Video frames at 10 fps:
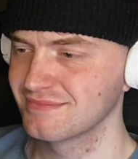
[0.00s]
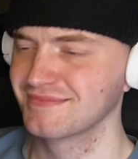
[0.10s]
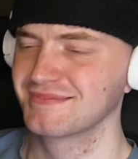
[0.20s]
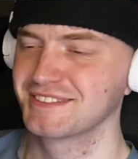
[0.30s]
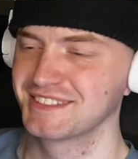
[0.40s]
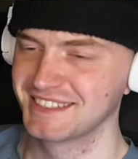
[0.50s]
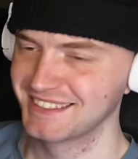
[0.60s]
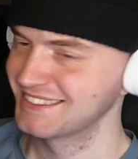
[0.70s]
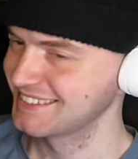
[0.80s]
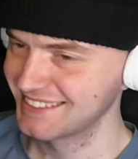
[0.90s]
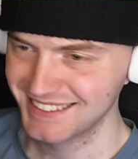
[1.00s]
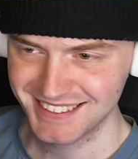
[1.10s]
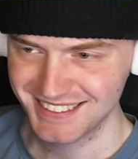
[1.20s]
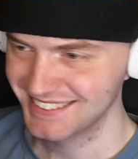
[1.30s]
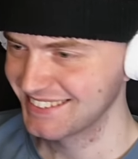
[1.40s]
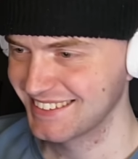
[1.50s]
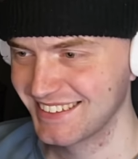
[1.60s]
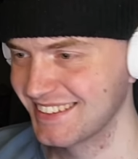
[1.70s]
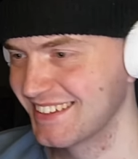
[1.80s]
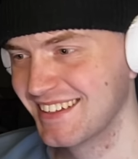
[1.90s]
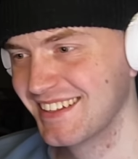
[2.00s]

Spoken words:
Request denied, Glamour Girl.